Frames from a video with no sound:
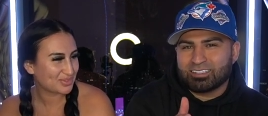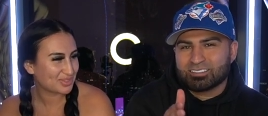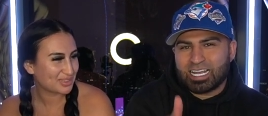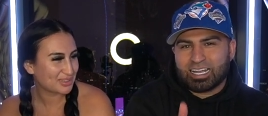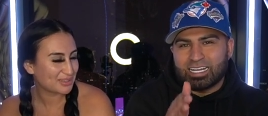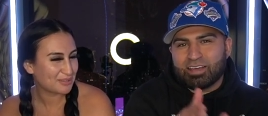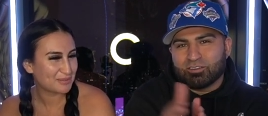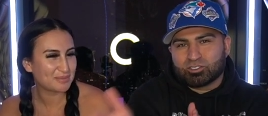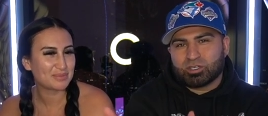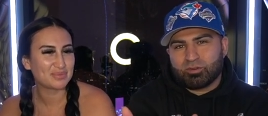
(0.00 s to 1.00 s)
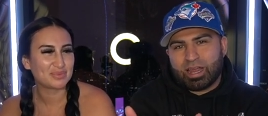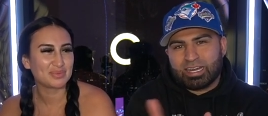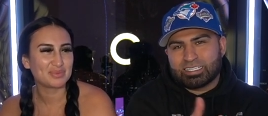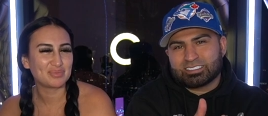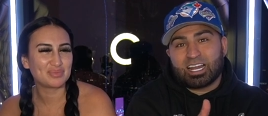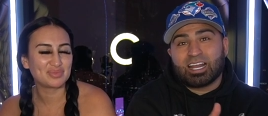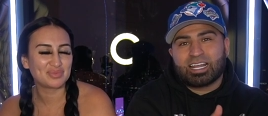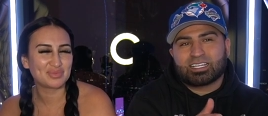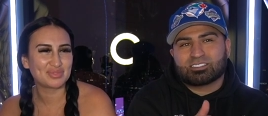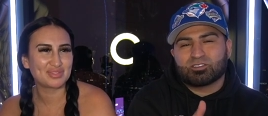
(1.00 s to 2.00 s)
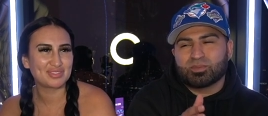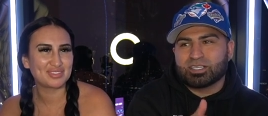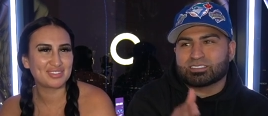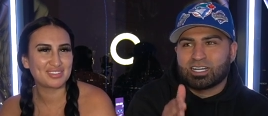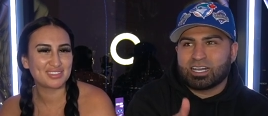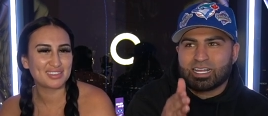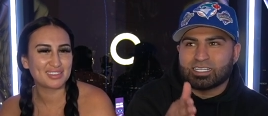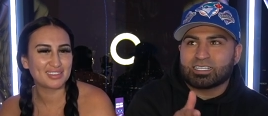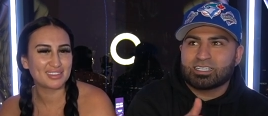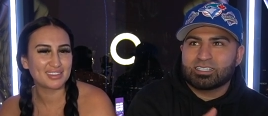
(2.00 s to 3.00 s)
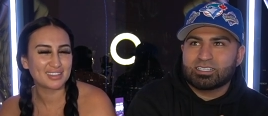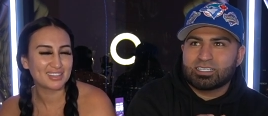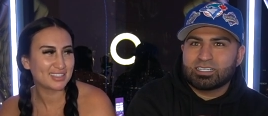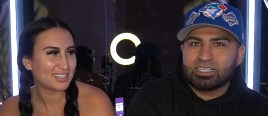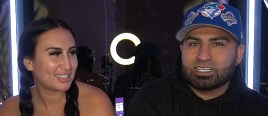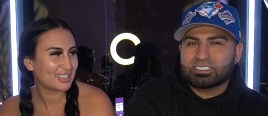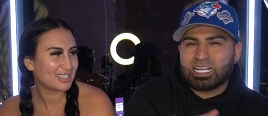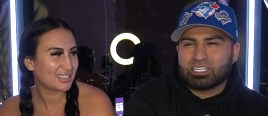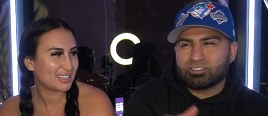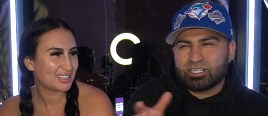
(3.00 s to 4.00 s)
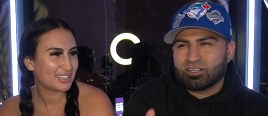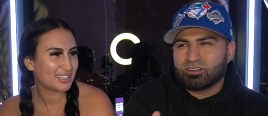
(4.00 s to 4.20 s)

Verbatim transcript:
Speaker 1: there's like a level to it, right? And it's not like to me, it's not like exaggerating